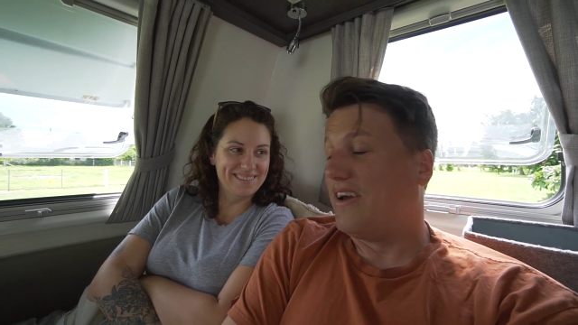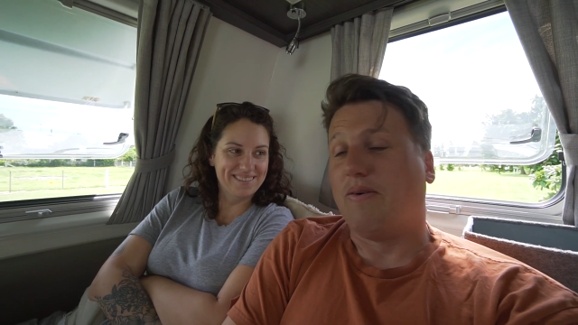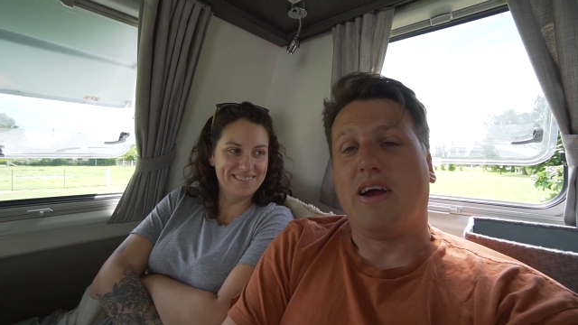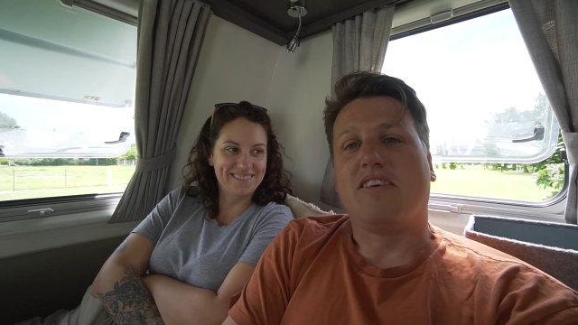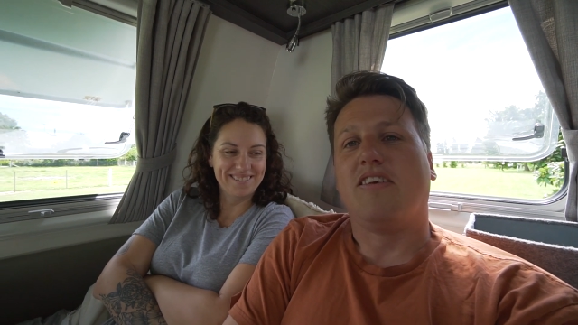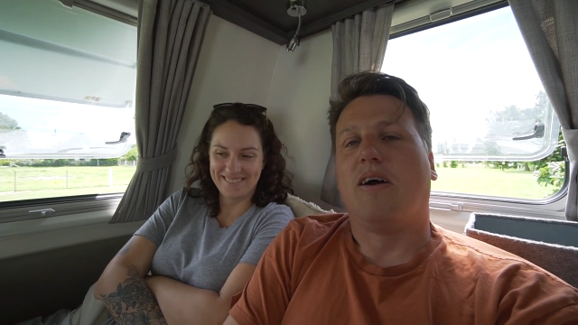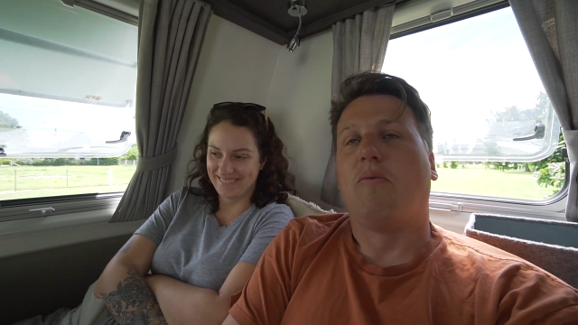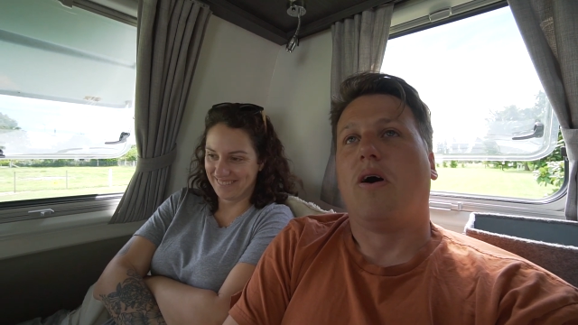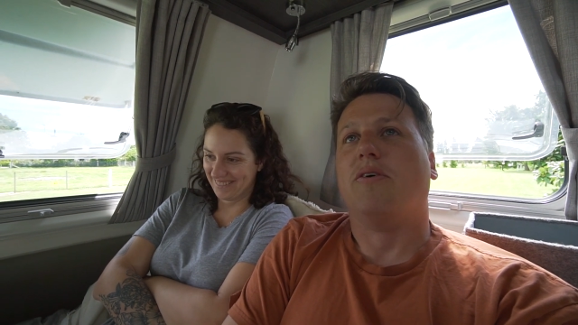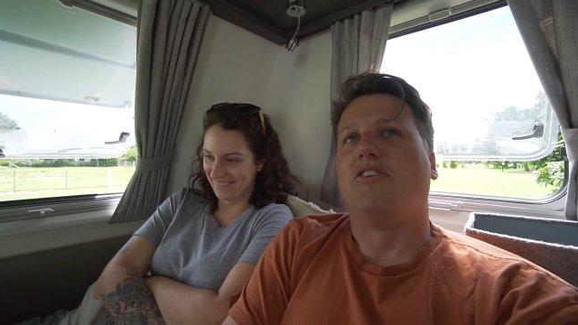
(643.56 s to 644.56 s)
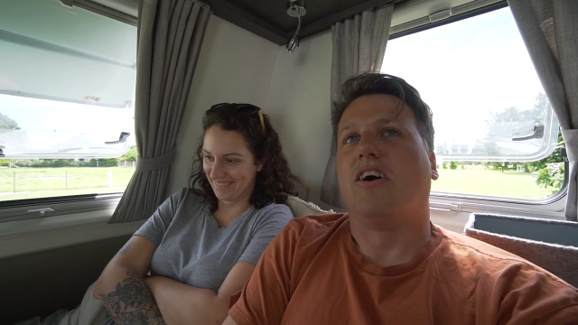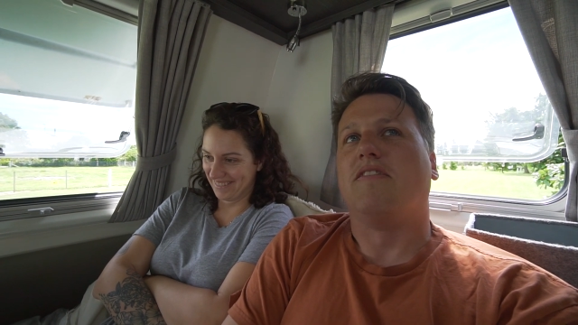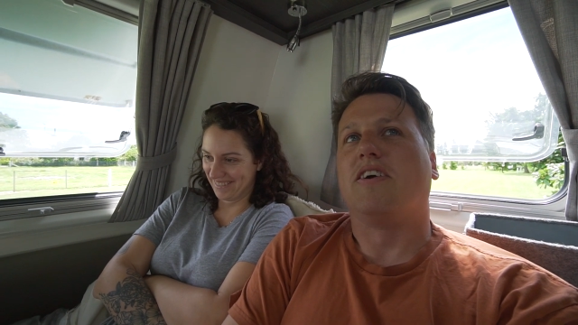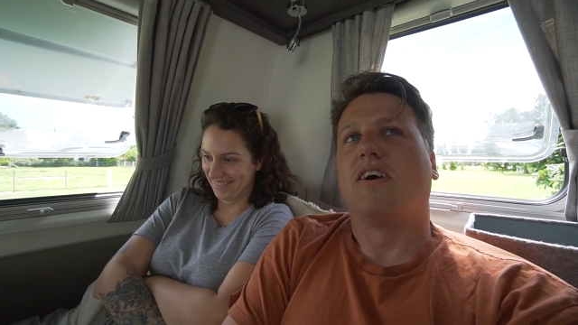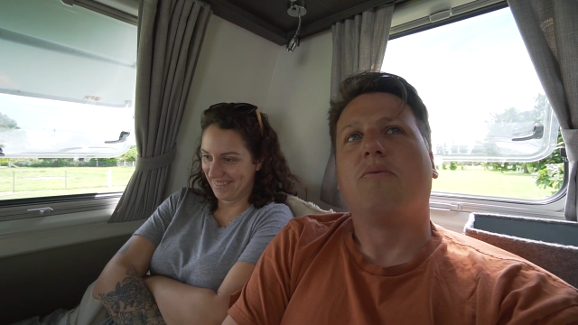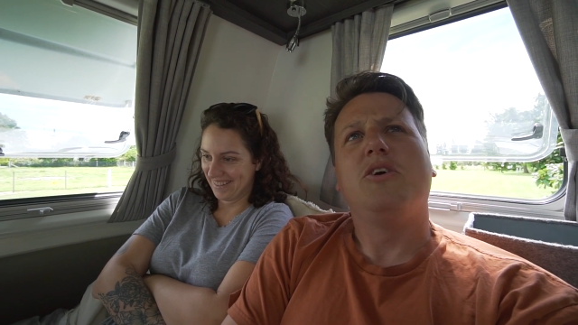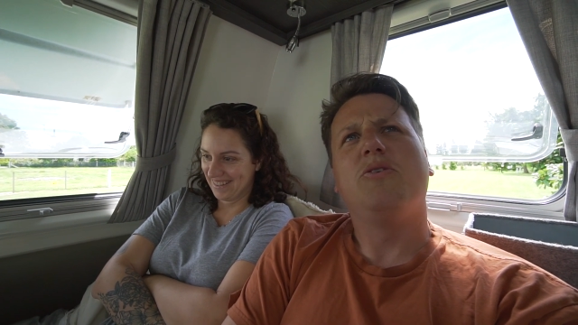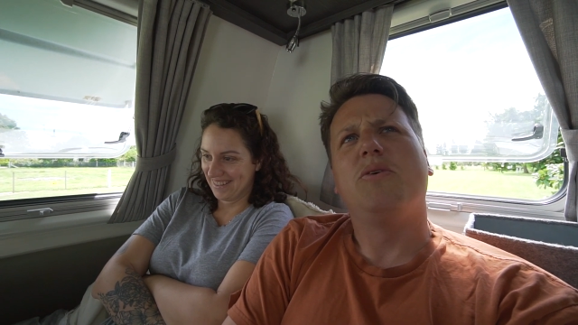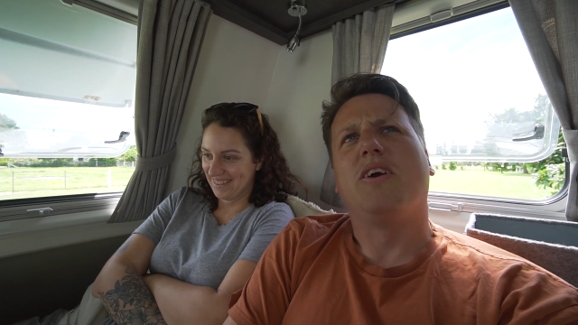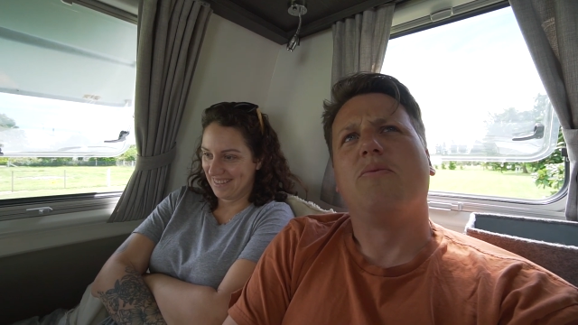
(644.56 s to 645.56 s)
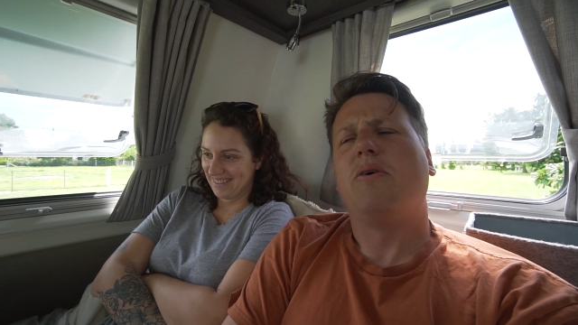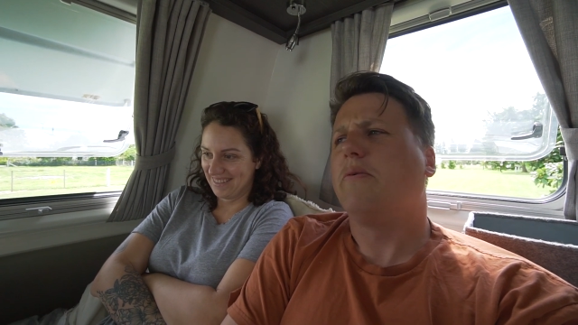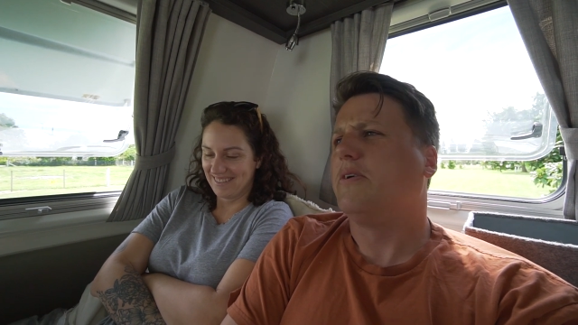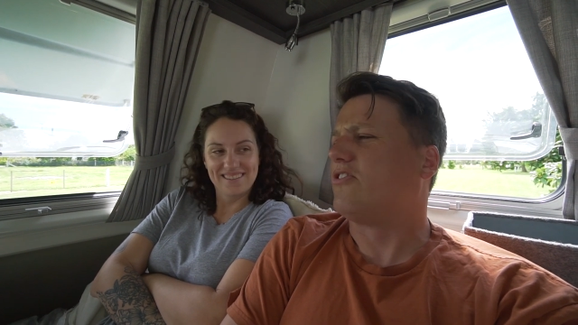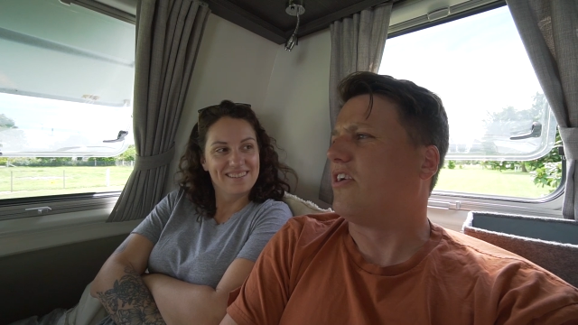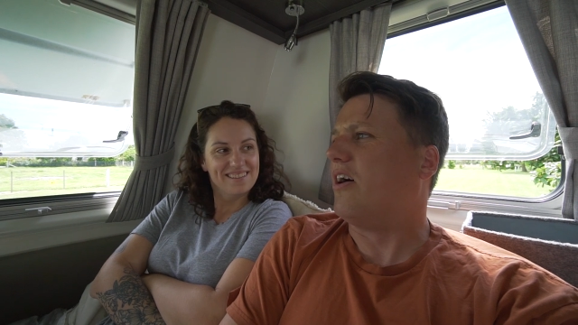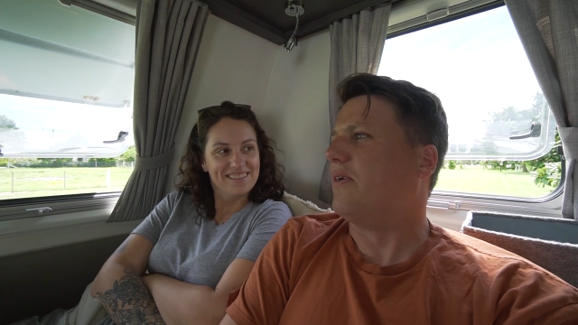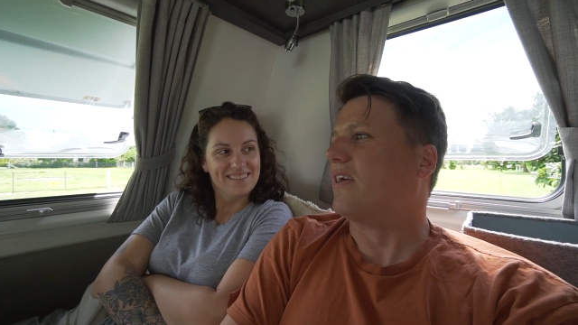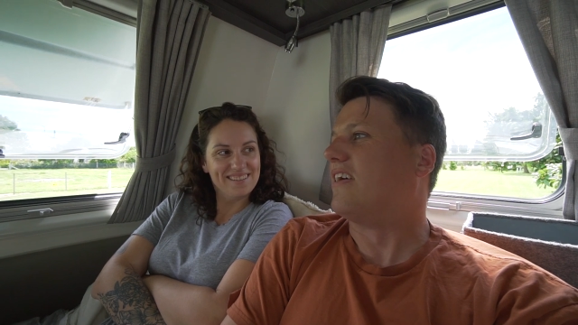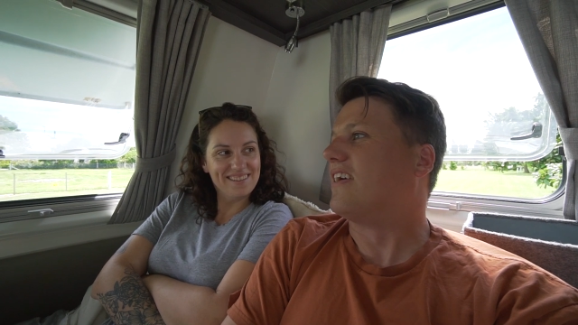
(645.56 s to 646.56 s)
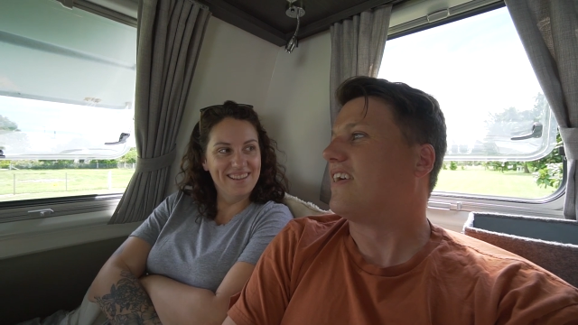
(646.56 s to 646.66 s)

Speaker 1: yeah, we're actually like while we're driving, going, where should we? Where are we going? Like,